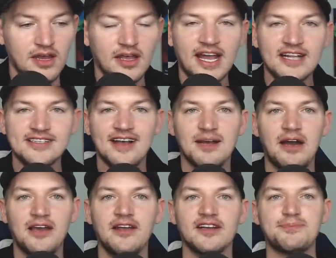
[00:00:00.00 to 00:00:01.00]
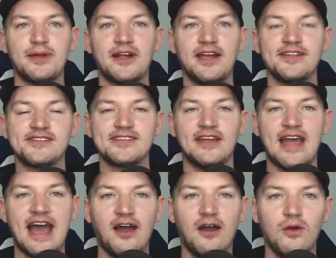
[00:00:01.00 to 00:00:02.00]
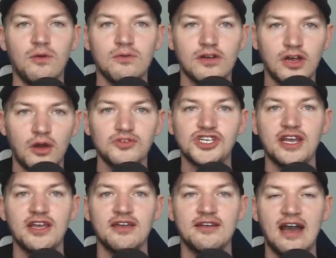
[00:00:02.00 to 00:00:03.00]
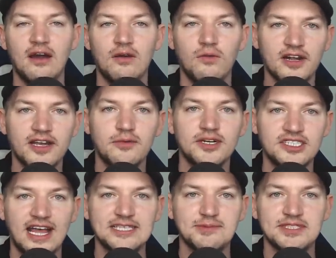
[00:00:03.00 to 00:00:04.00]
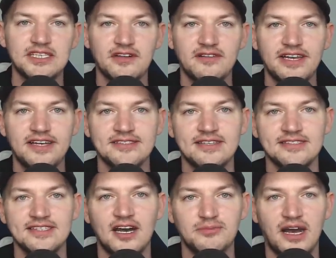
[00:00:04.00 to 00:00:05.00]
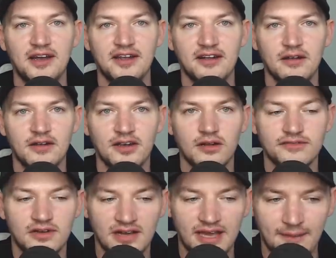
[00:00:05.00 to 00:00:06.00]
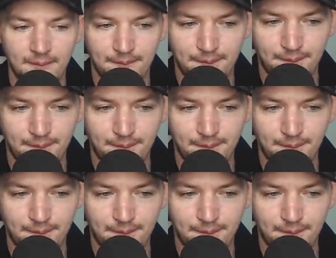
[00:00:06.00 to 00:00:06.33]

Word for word: Kind of talk about your experience and how coaching and how working with Chance specifically has, has helped out your your overall game.